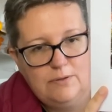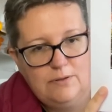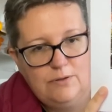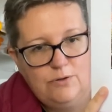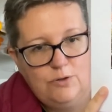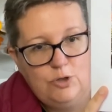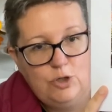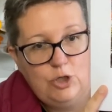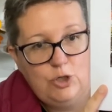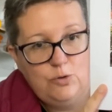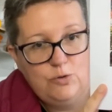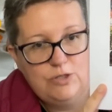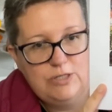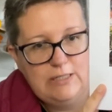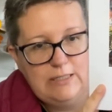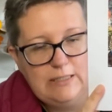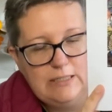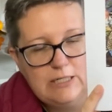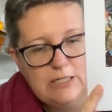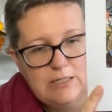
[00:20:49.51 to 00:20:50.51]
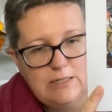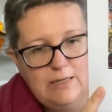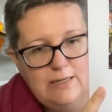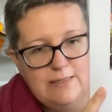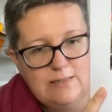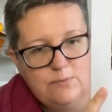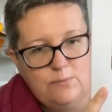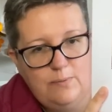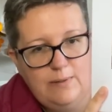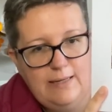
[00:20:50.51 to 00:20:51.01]
new stitch
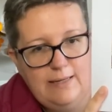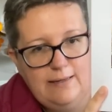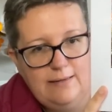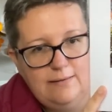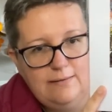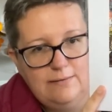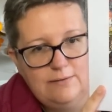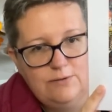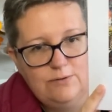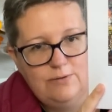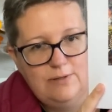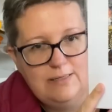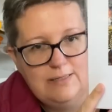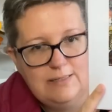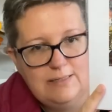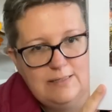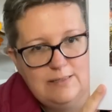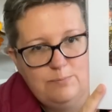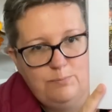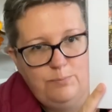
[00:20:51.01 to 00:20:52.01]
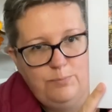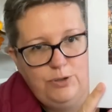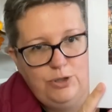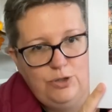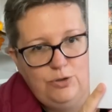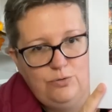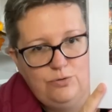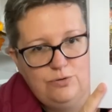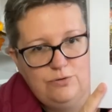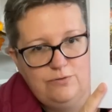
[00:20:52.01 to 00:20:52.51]
as well. So this is
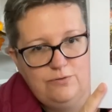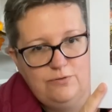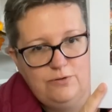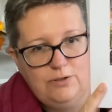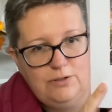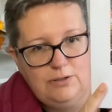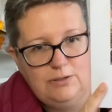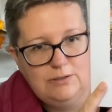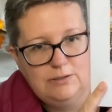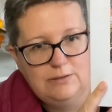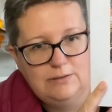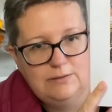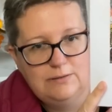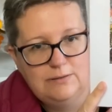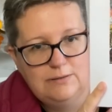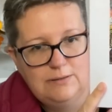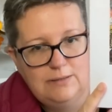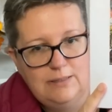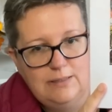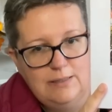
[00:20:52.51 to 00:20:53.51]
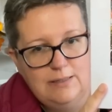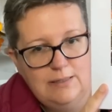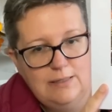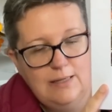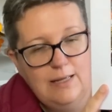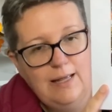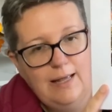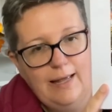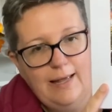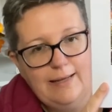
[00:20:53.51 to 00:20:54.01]
beautiful.
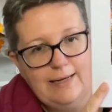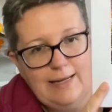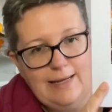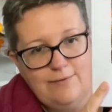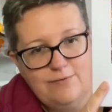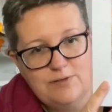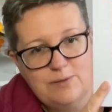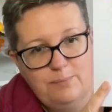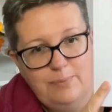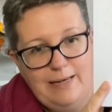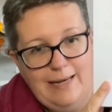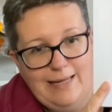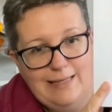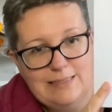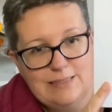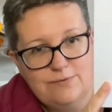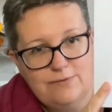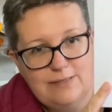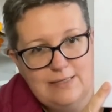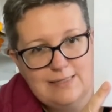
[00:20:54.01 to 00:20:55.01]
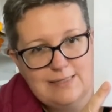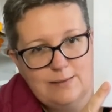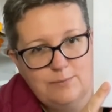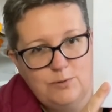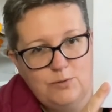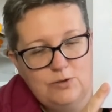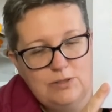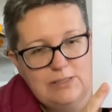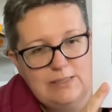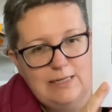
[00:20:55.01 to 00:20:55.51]
And I have some plans for this I'm
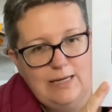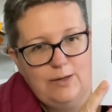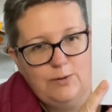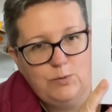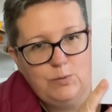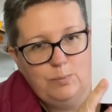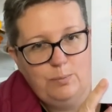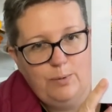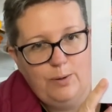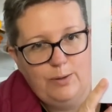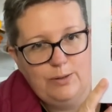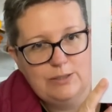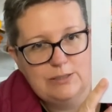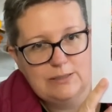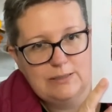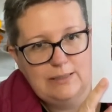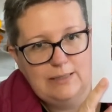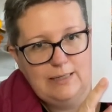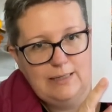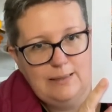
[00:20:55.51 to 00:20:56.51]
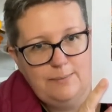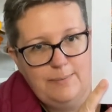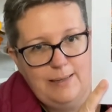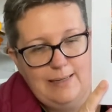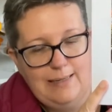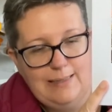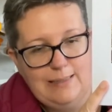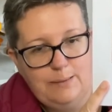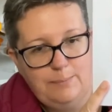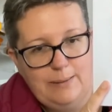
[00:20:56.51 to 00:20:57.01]
going to tell you about a
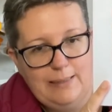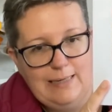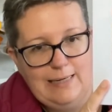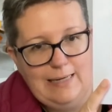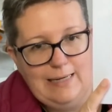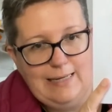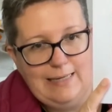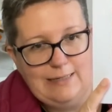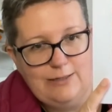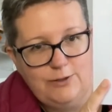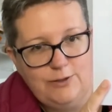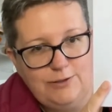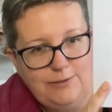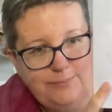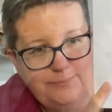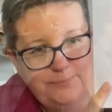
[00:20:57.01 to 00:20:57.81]
little bit later.